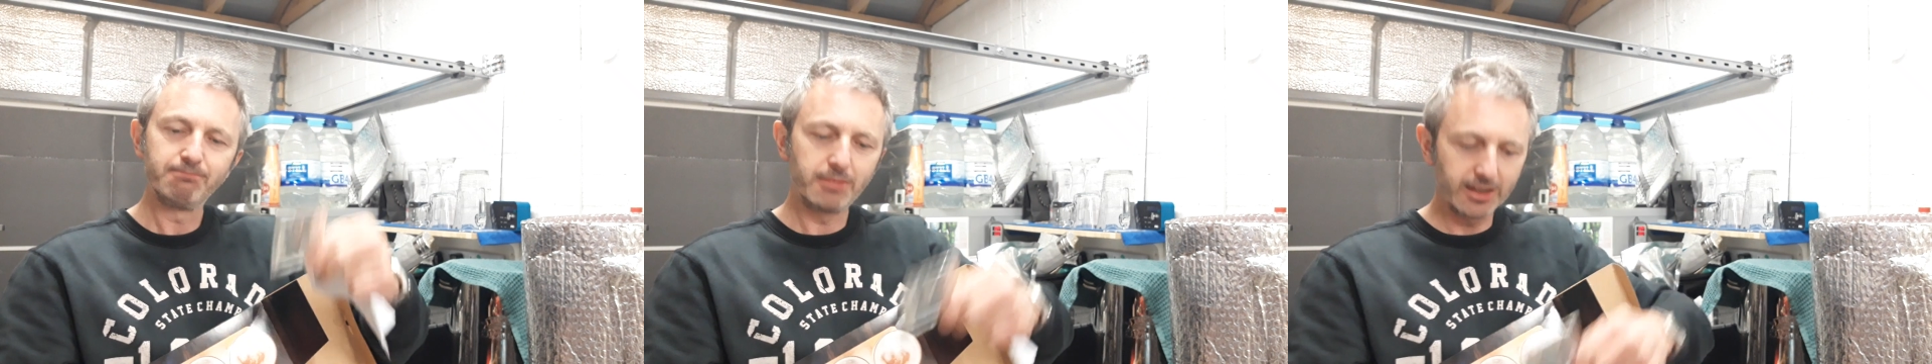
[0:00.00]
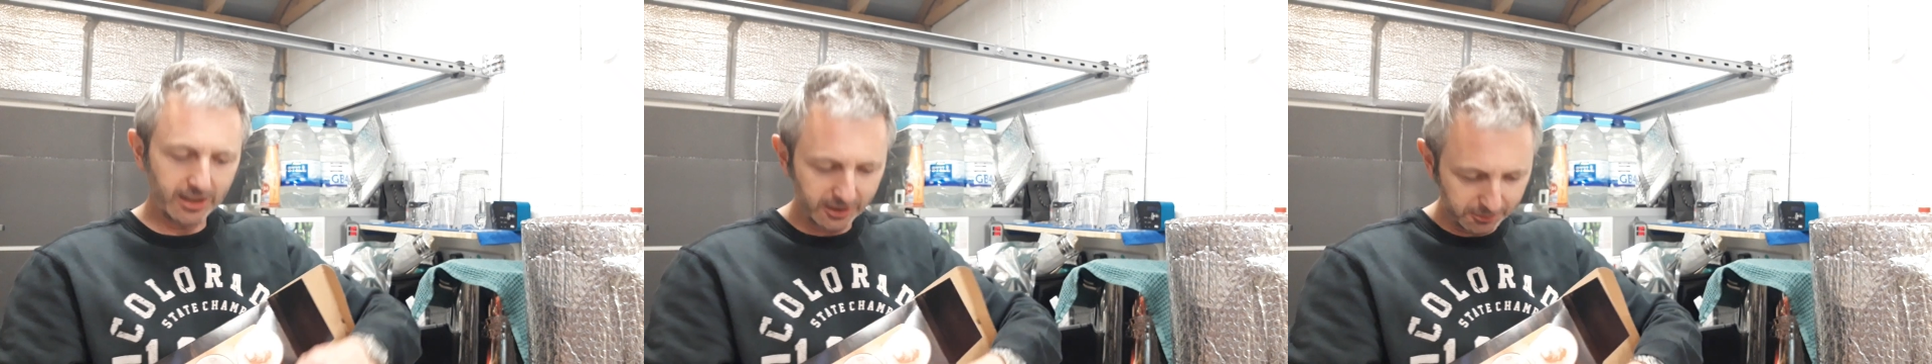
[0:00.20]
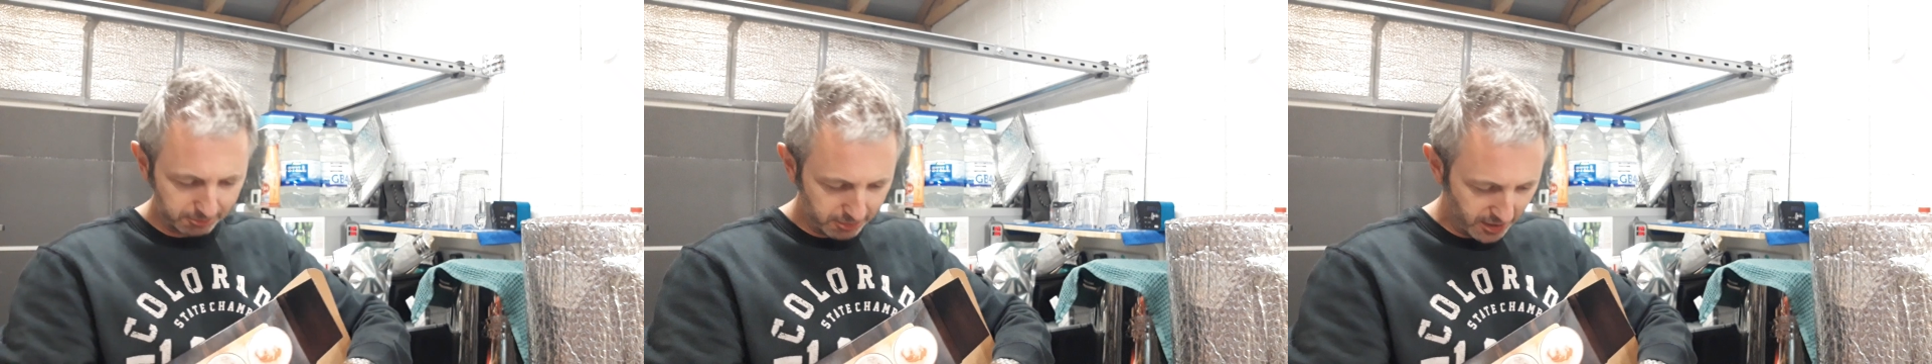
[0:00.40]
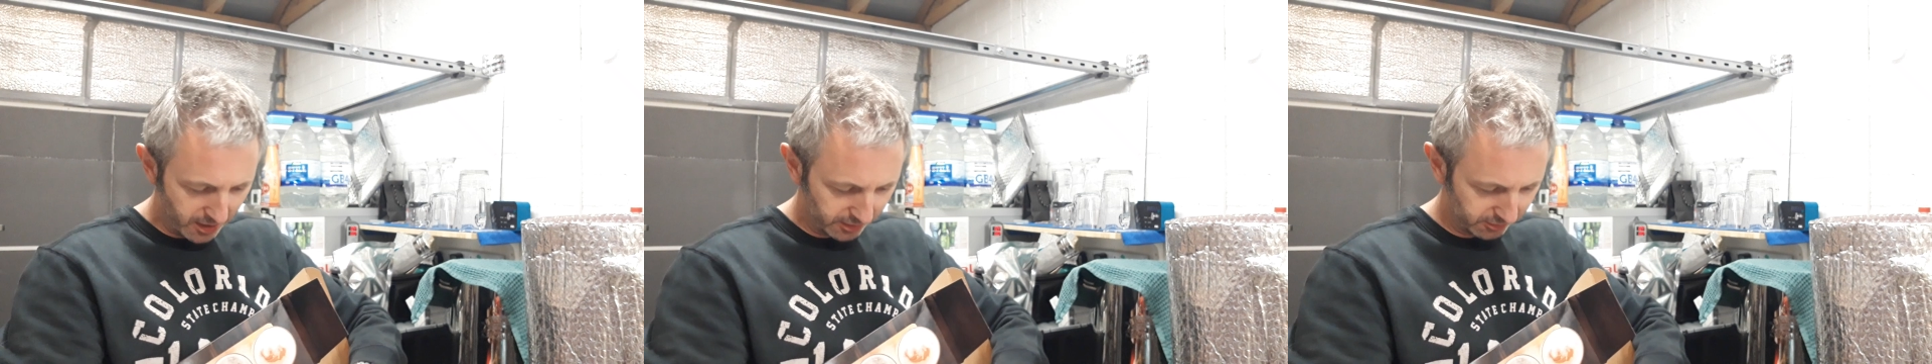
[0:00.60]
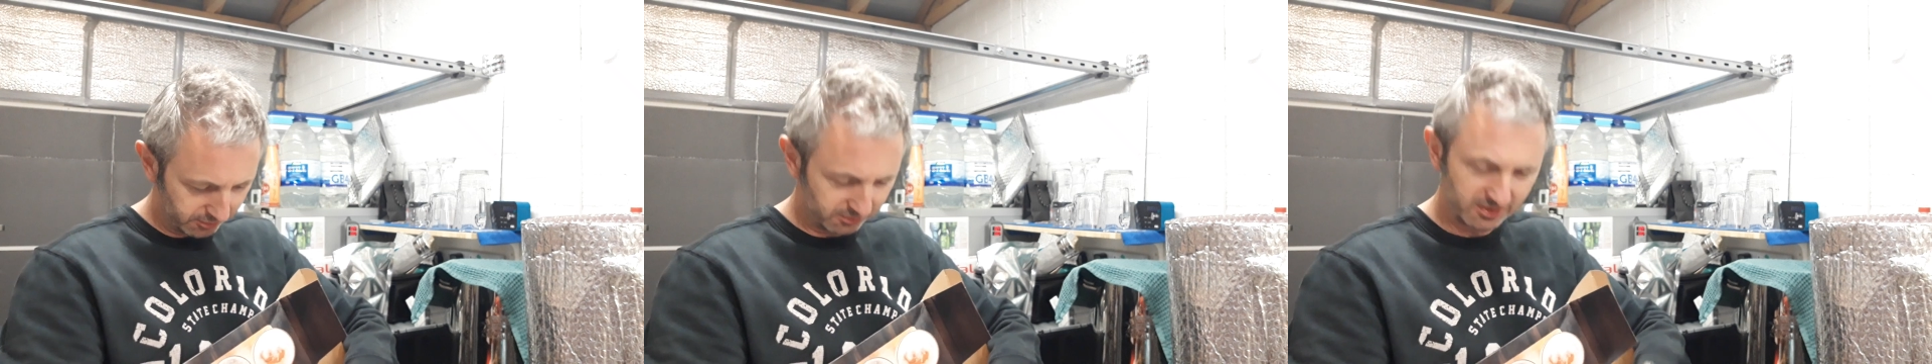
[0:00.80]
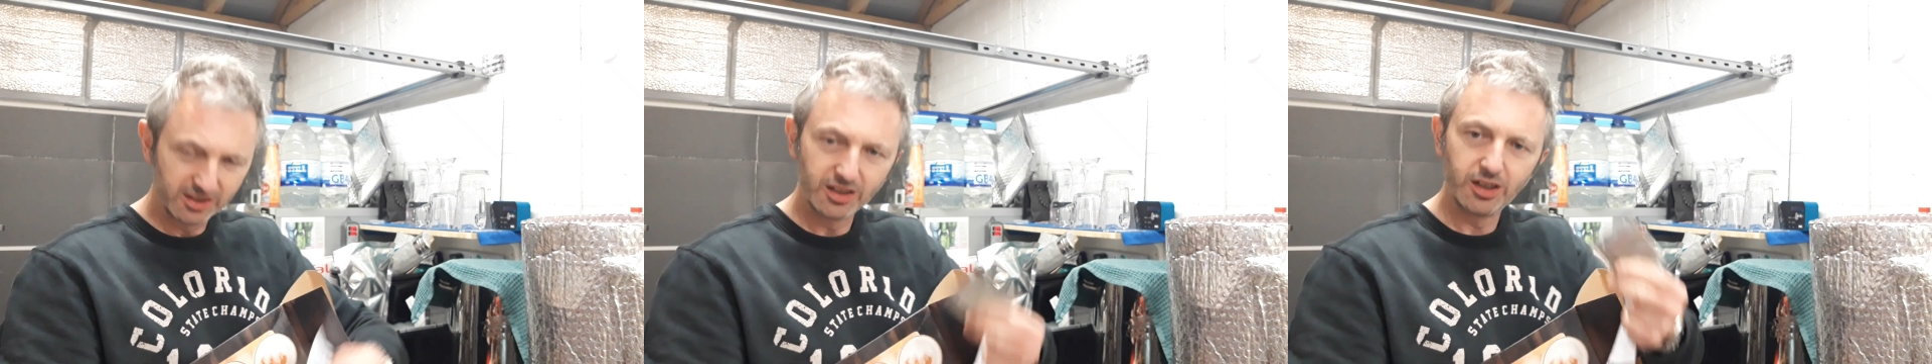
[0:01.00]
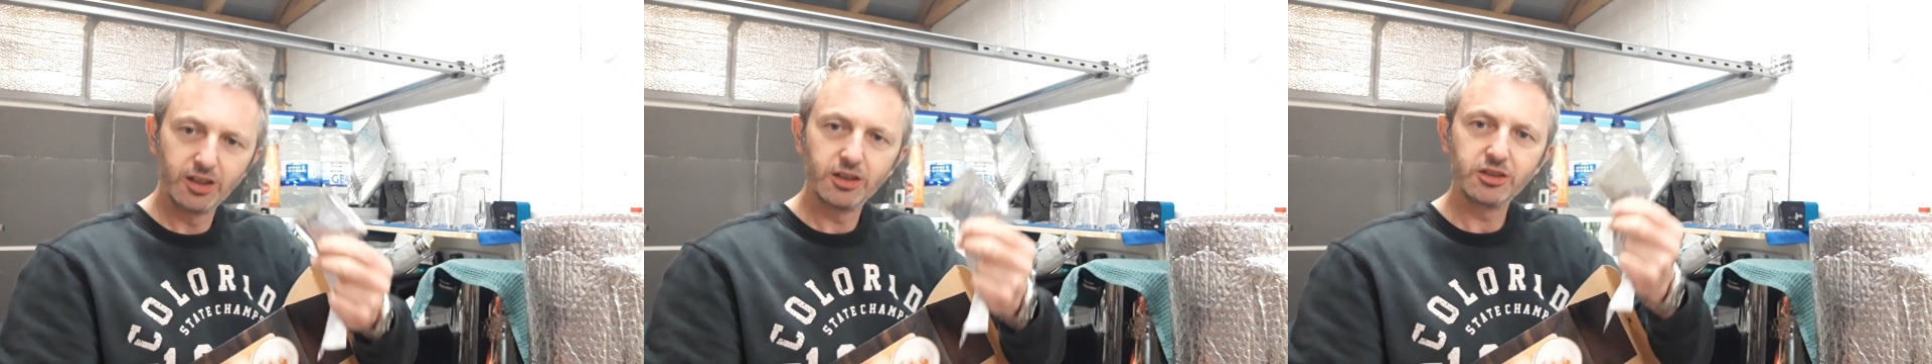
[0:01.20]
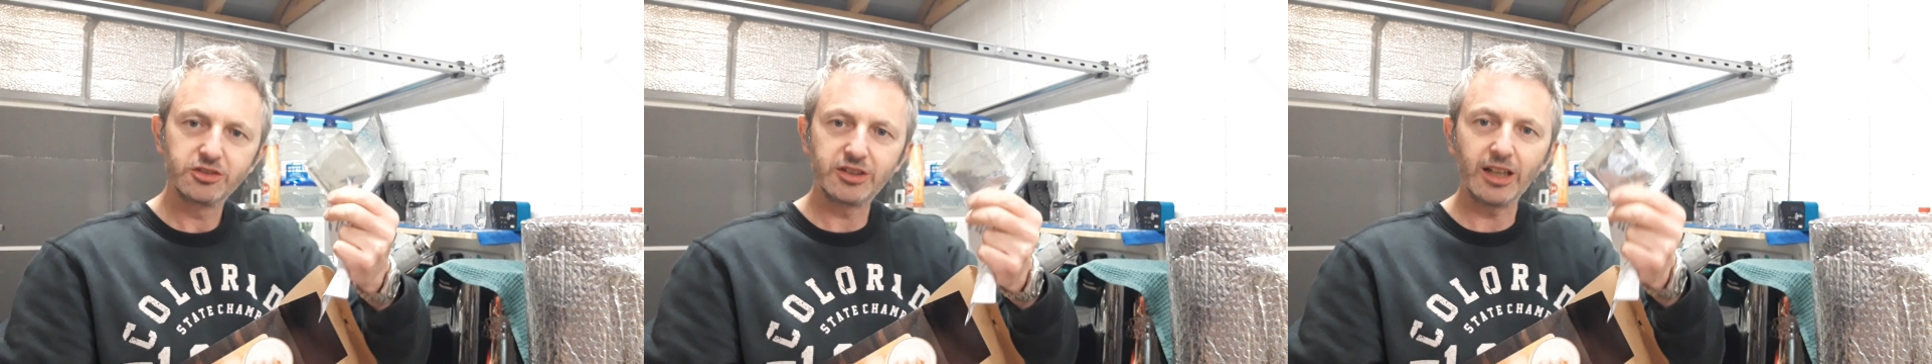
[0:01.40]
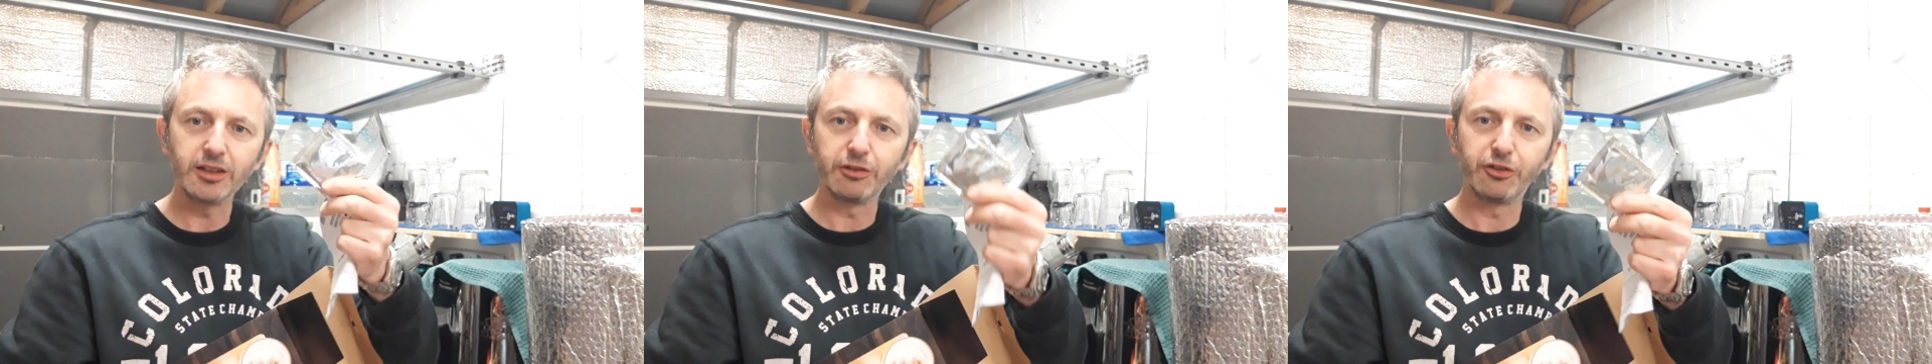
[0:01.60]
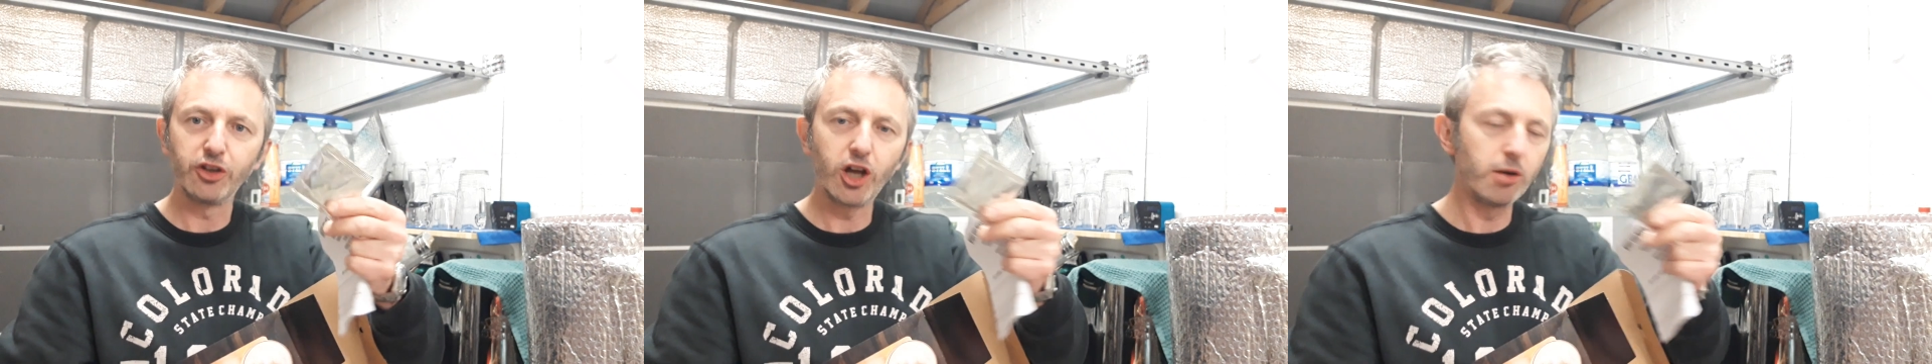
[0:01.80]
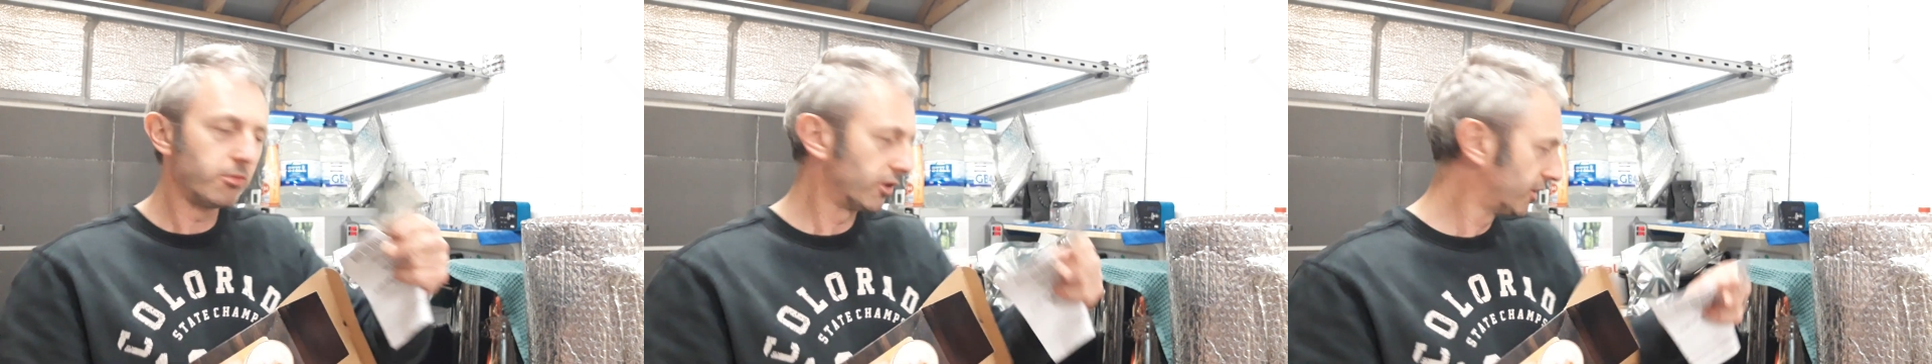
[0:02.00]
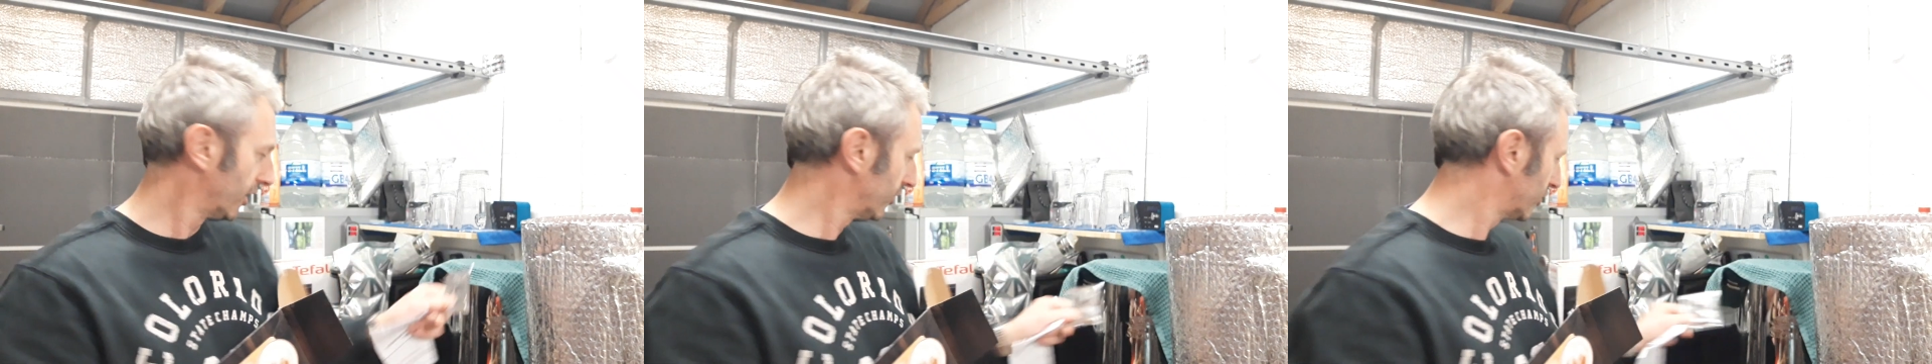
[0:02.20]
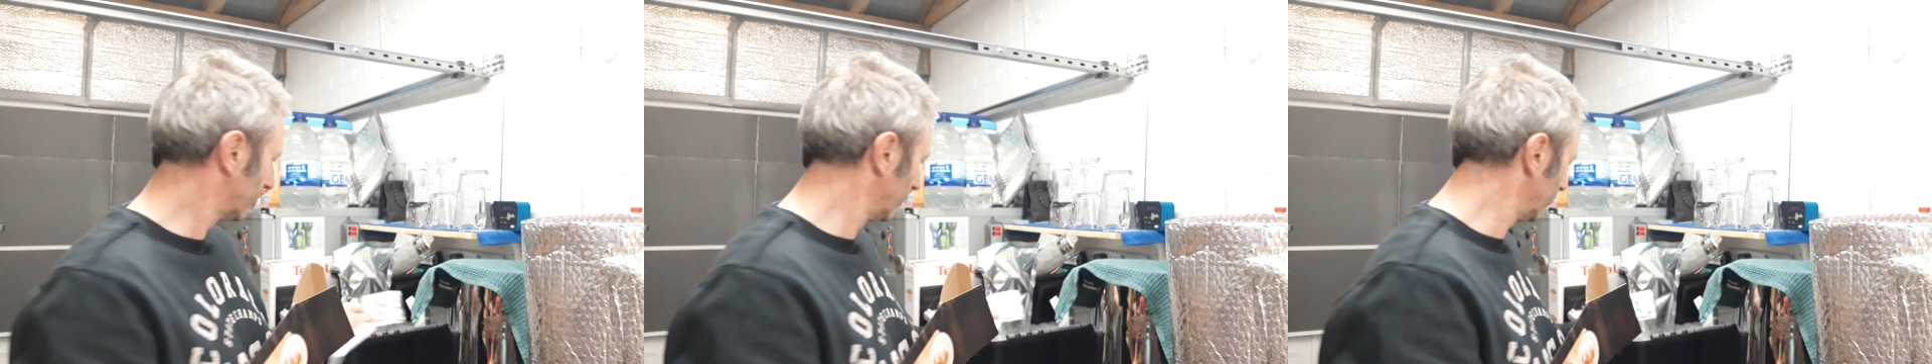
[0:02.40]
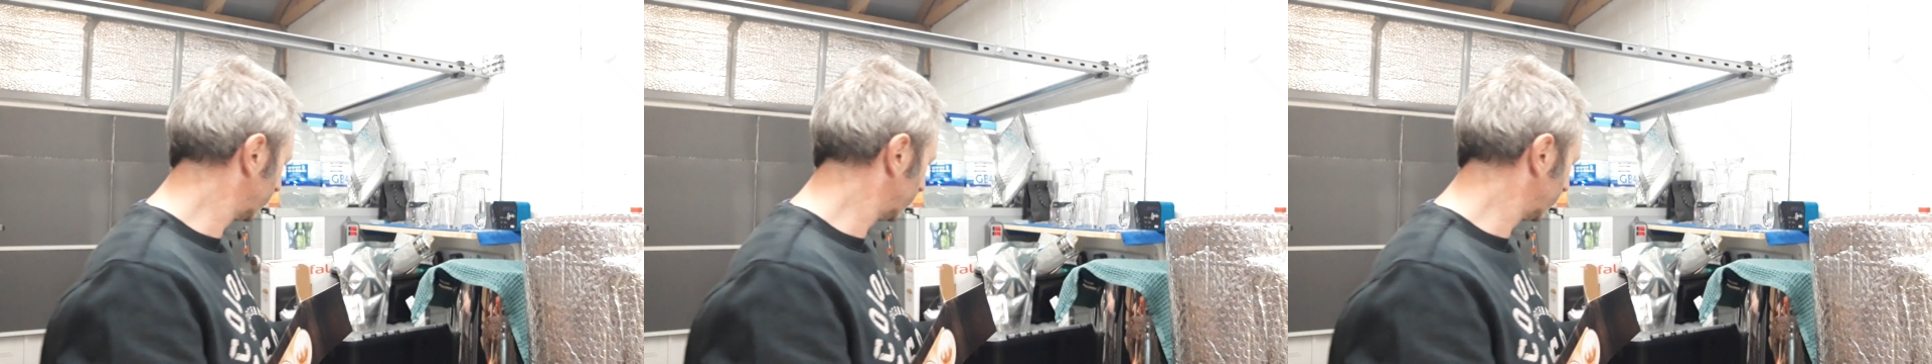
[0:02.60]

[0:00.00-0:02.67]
biggest pack. Standard for normal kits, so